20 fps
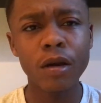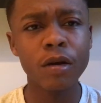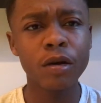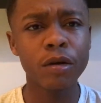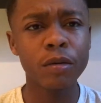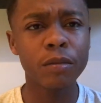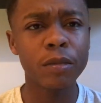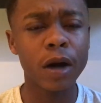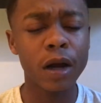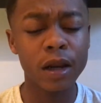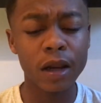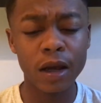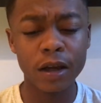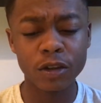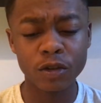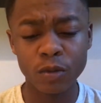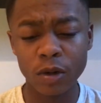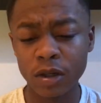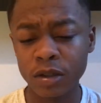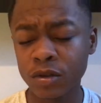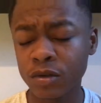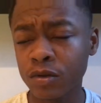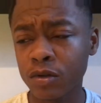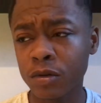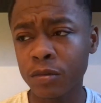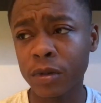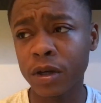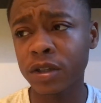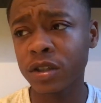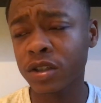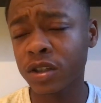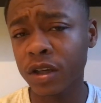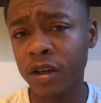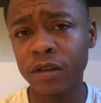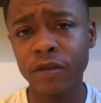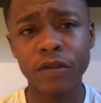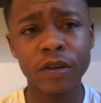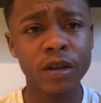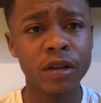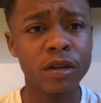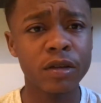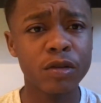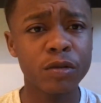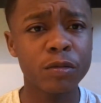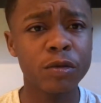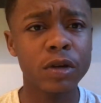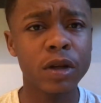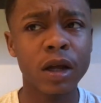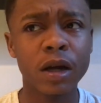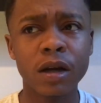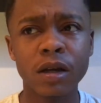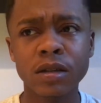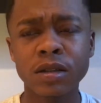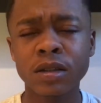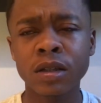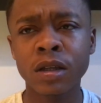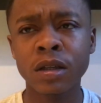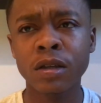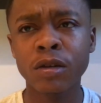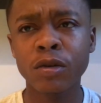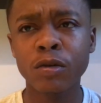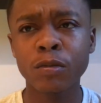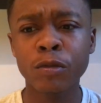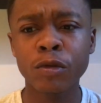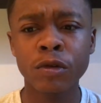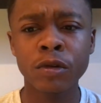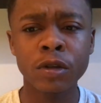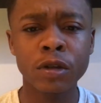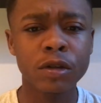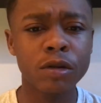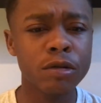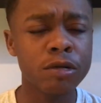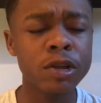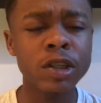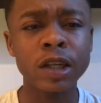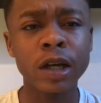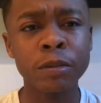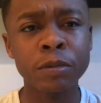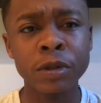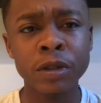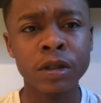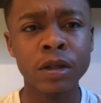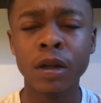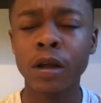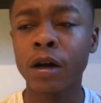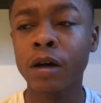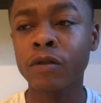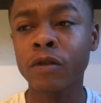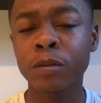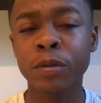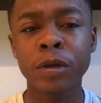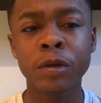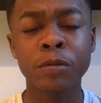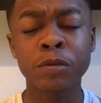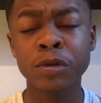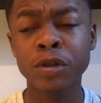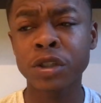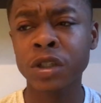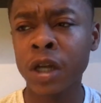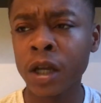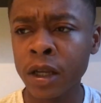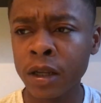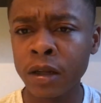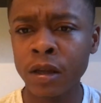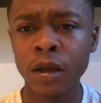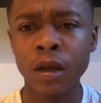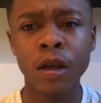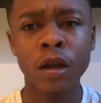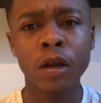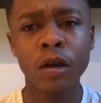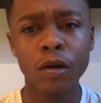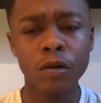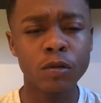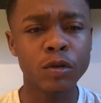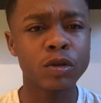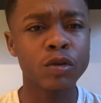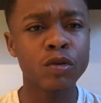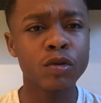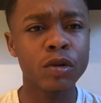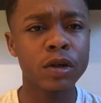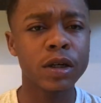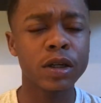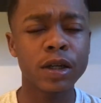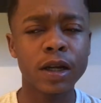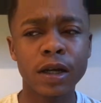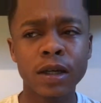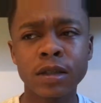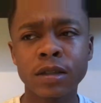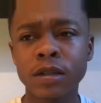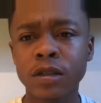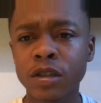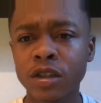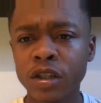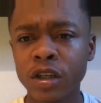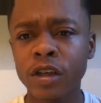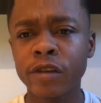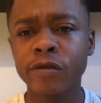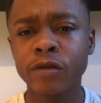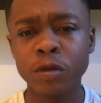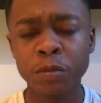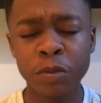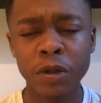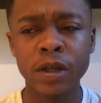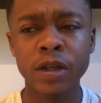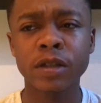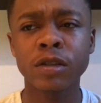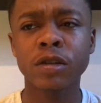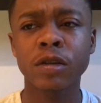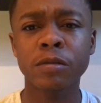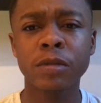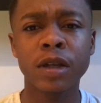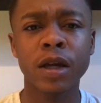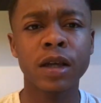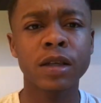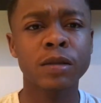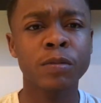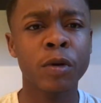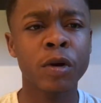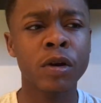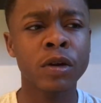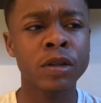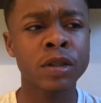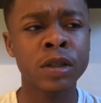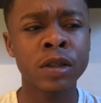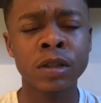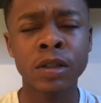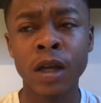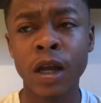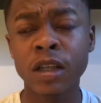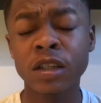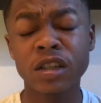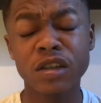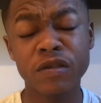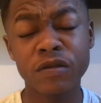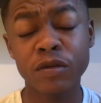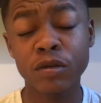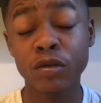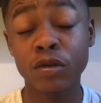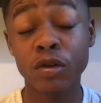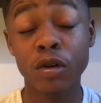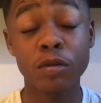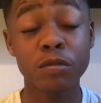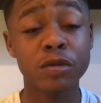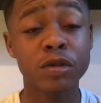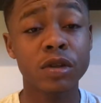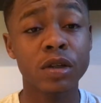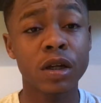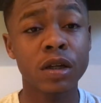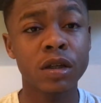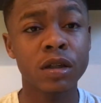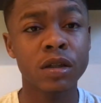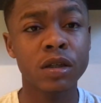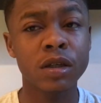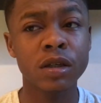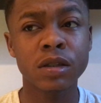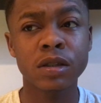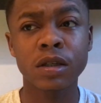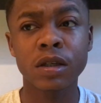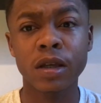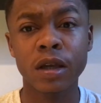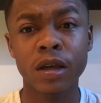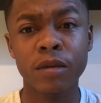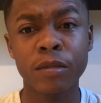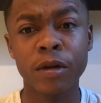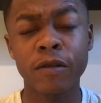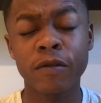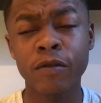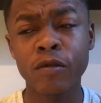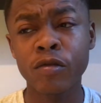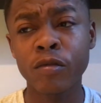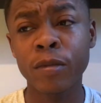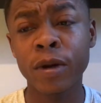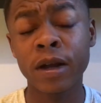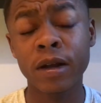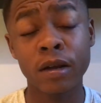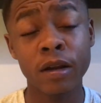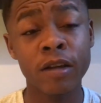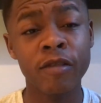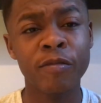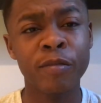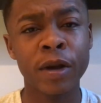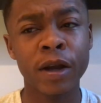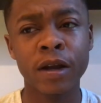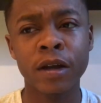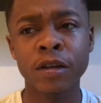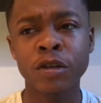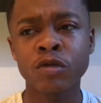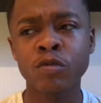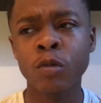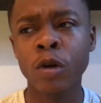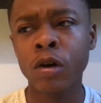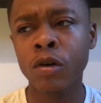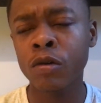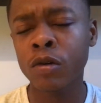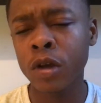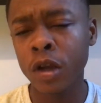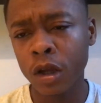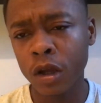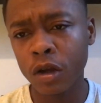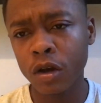um, I liked what I saw, man. Sheaf and Gilmour, like I said, Gilmour, you know, he's happy to let other people shine was organising. Sheaf was playing some nice passes. I actually feel Thompson had a decent game at fullback, left back as well.